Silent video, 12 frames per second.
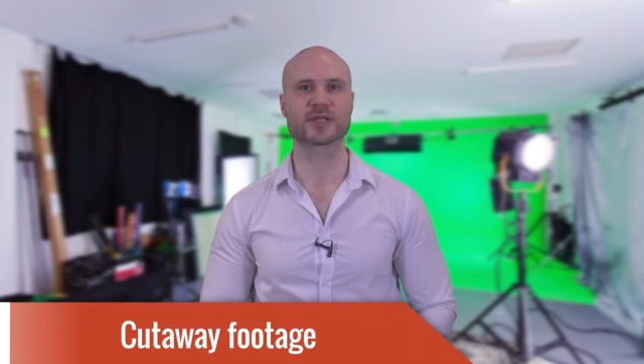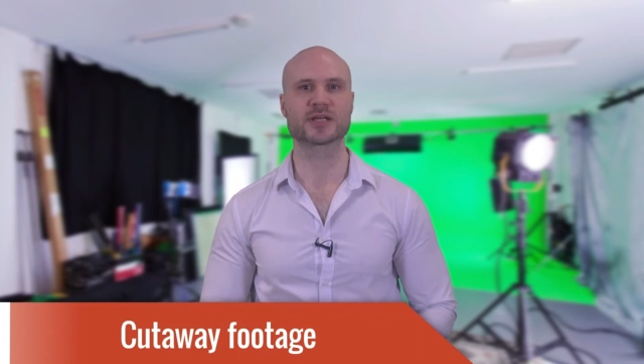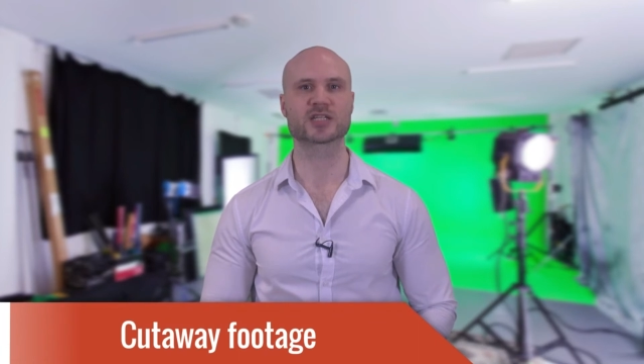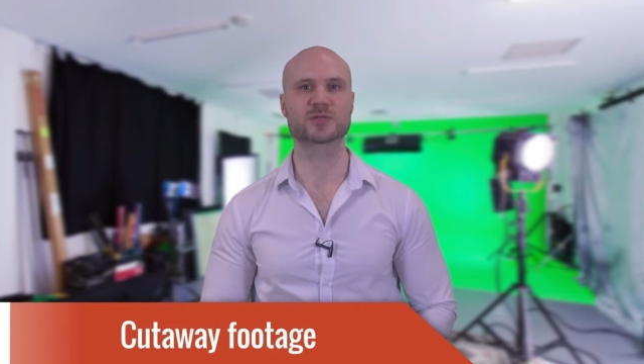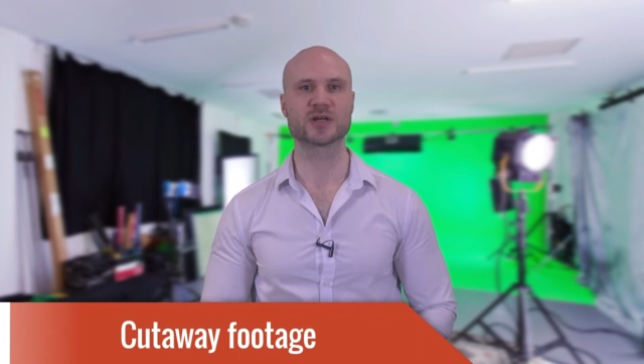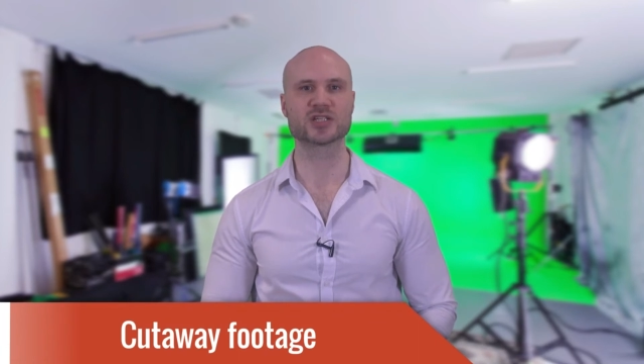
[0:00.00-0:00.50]

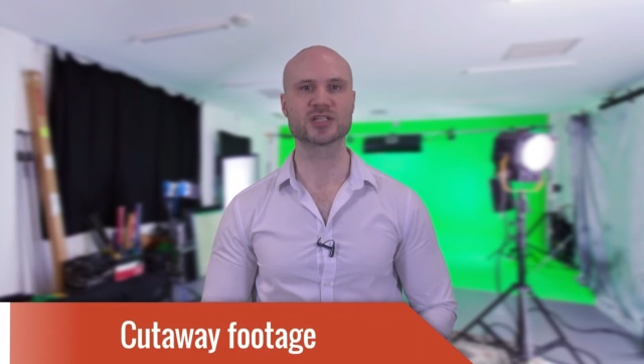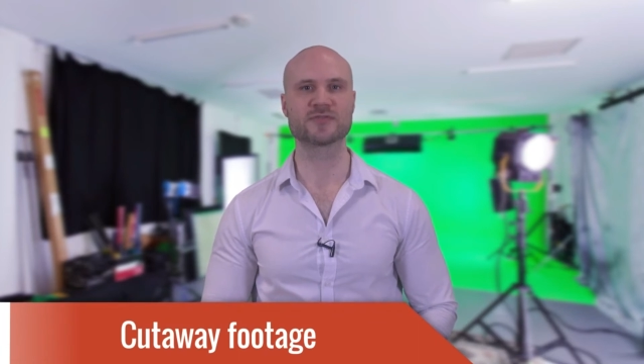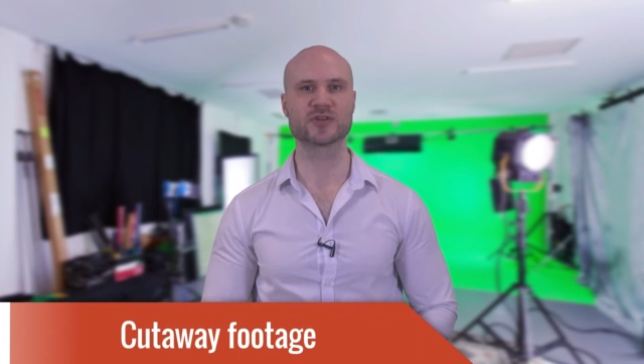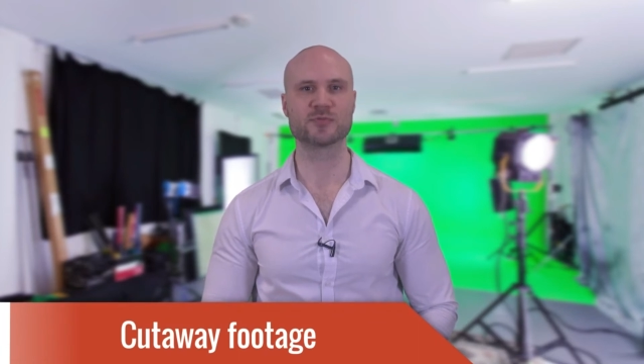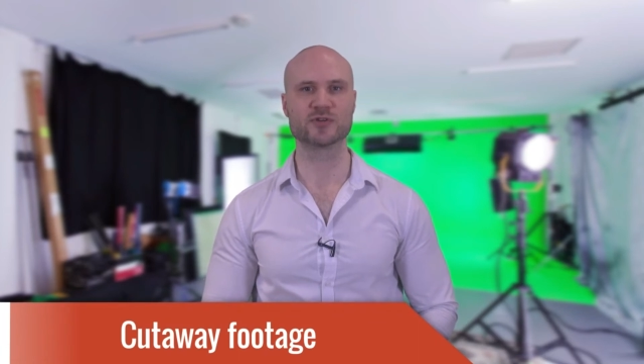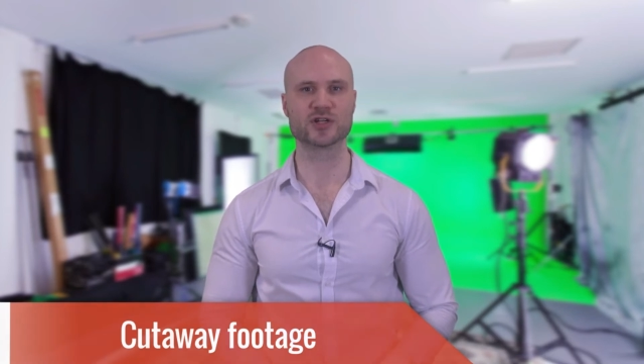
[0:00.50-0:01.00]
especially if
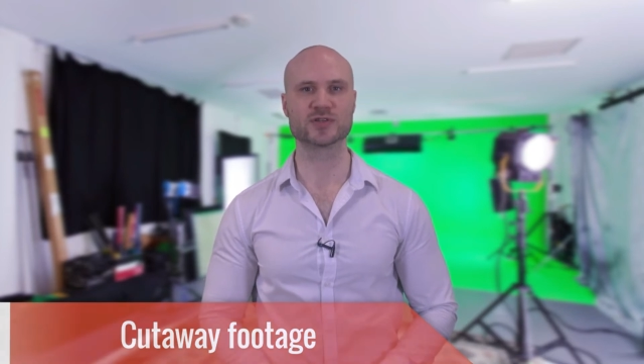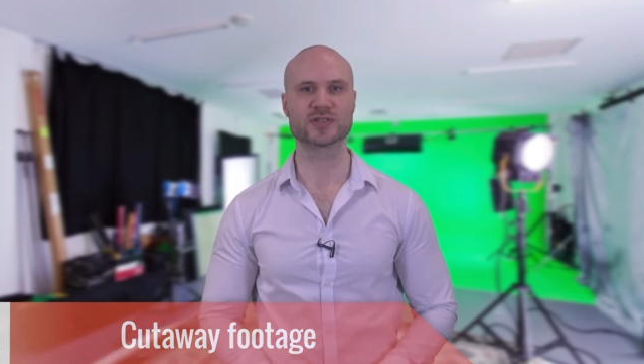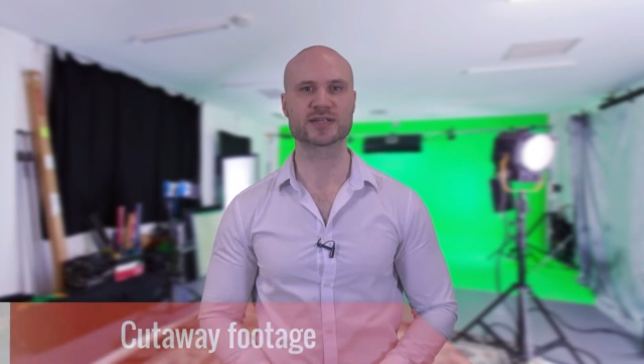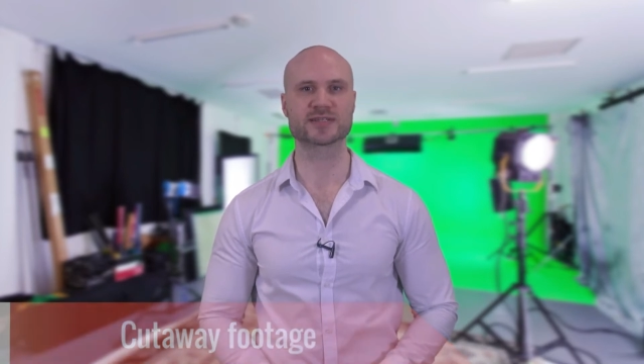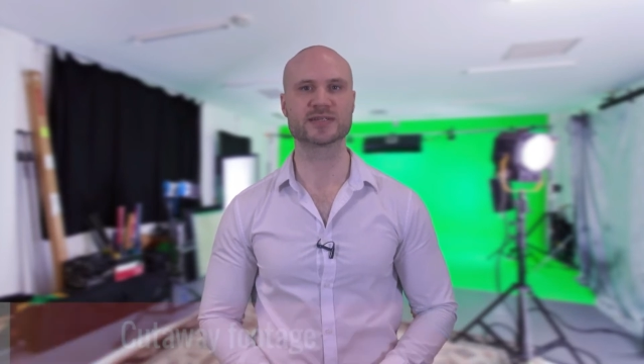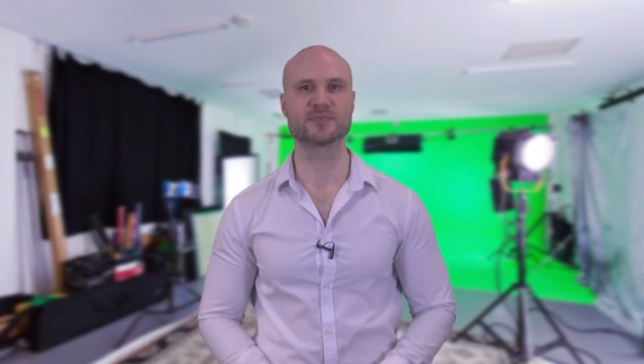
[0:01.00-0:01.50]
you're
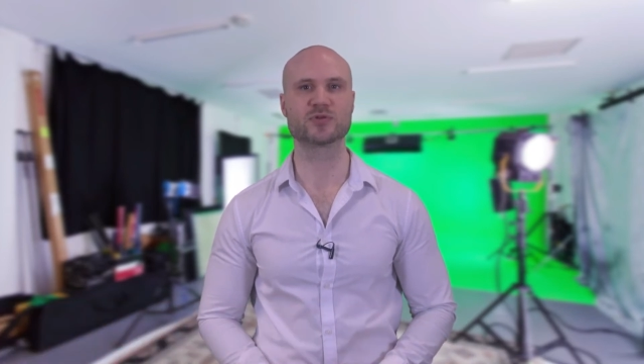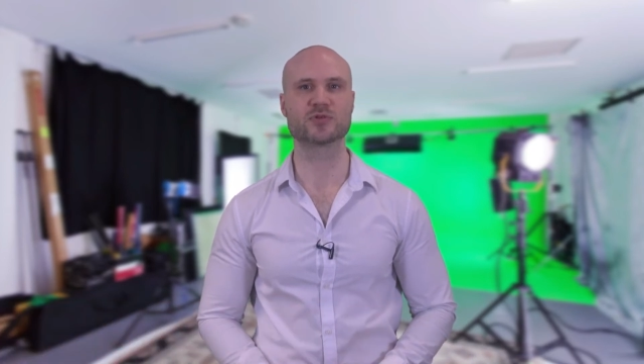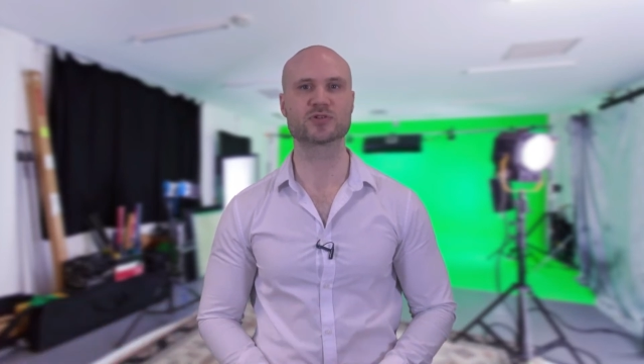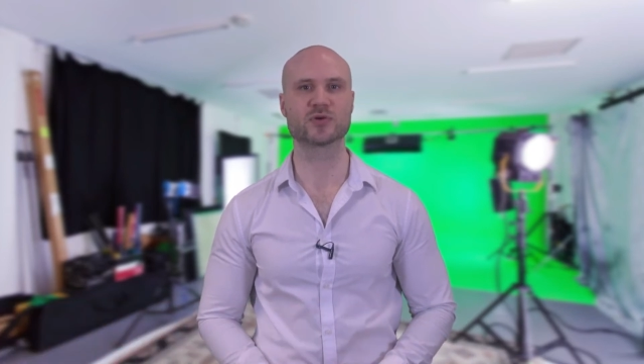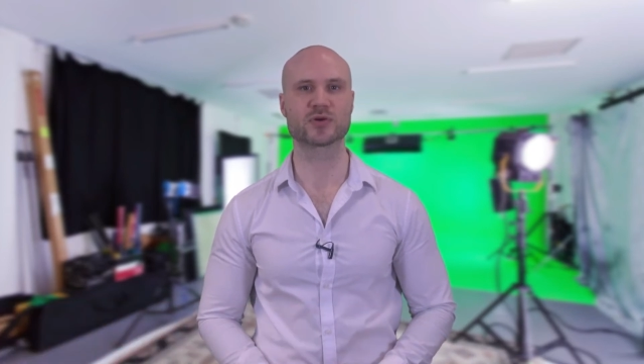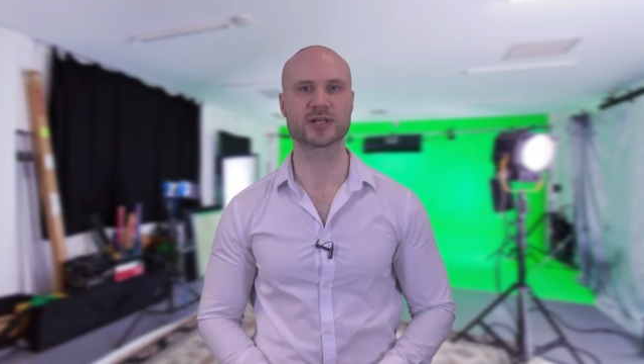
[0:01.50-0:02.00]
producing a simple
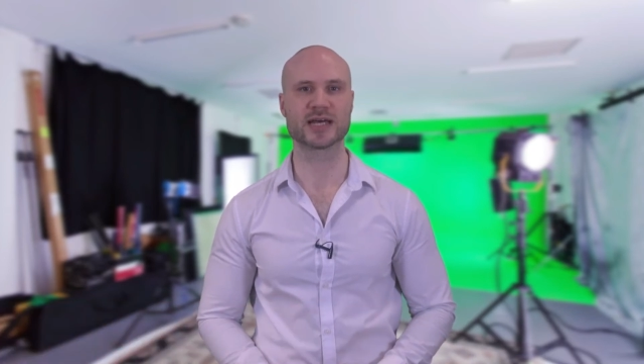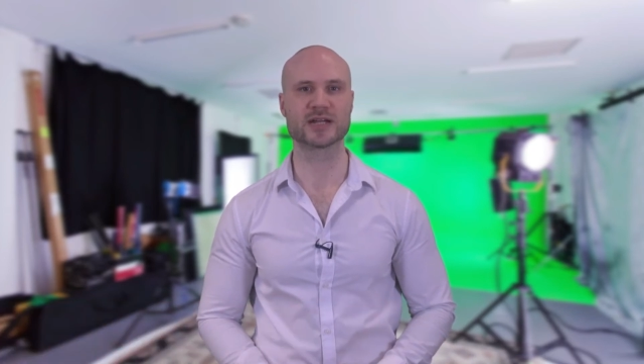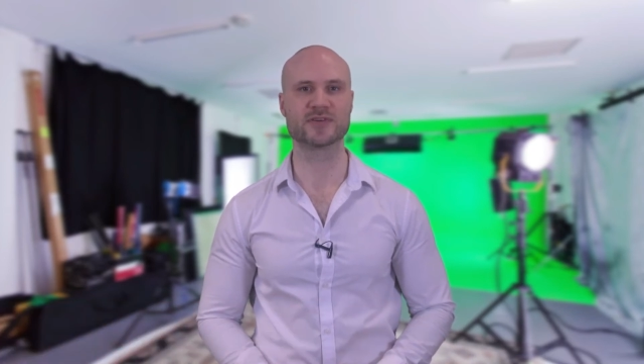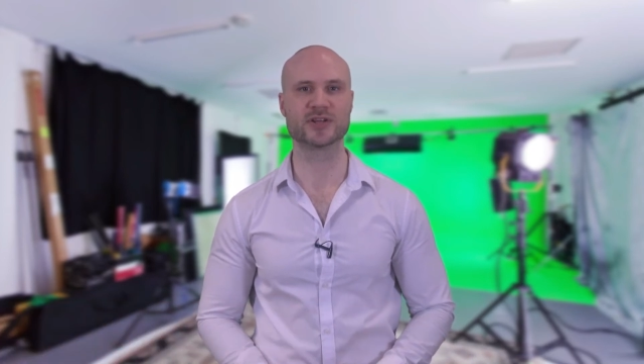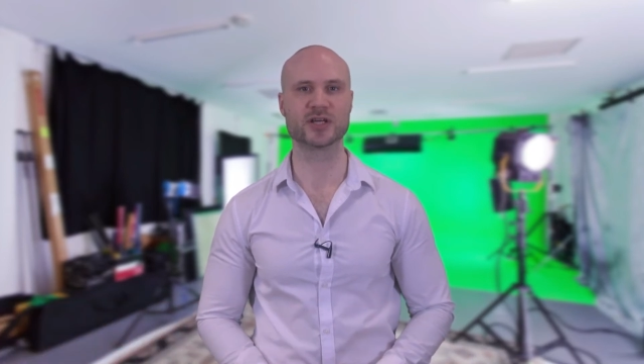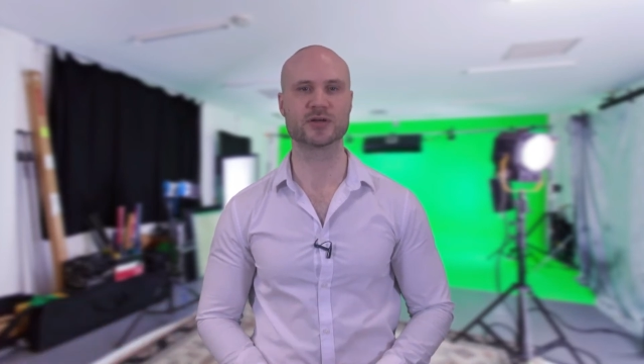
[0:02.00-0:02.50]
talking head
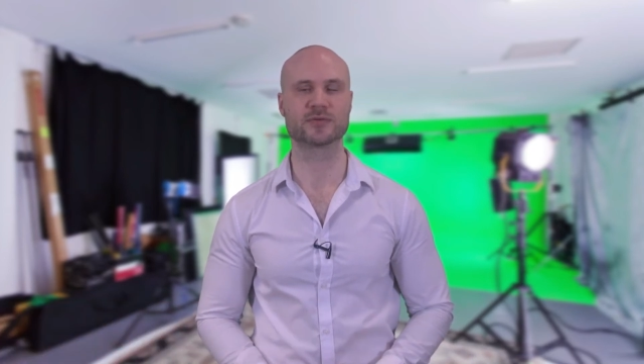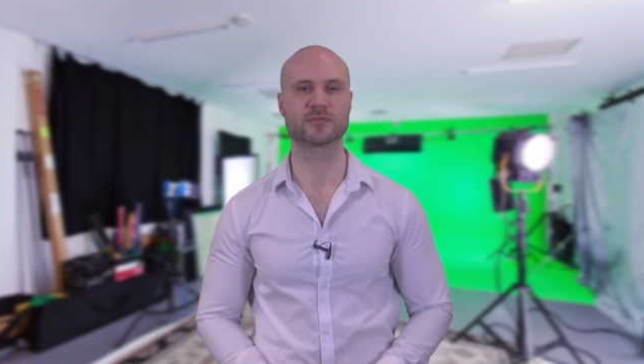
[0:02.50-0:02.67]
video.